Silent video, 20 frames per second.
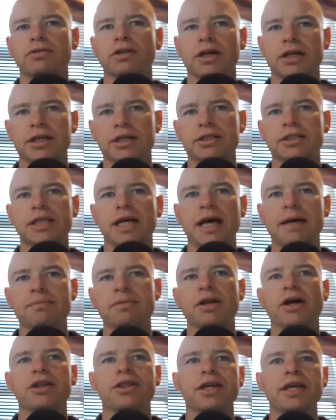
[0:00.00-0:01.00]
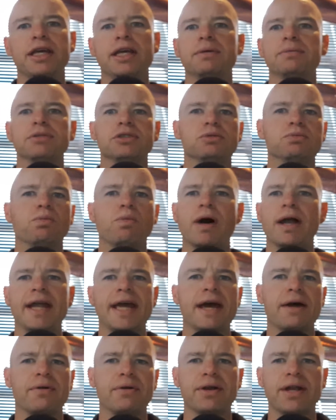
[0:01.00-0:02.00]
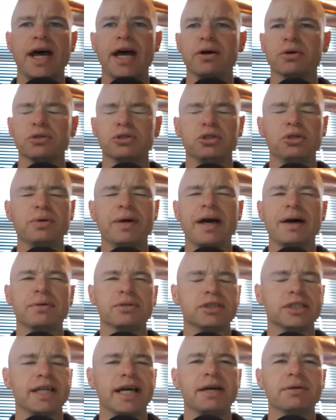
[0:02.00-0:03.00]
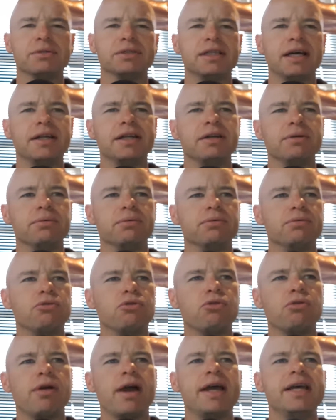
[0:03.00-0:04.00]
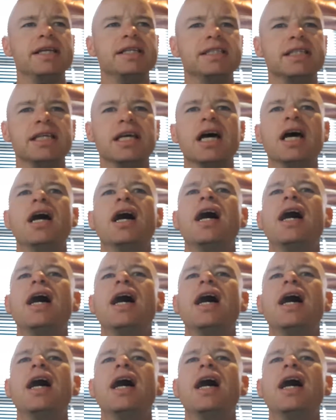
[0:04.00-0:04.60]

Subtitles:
like you say, but I think he was 1 hour a day or 2 hours a day or something crazy.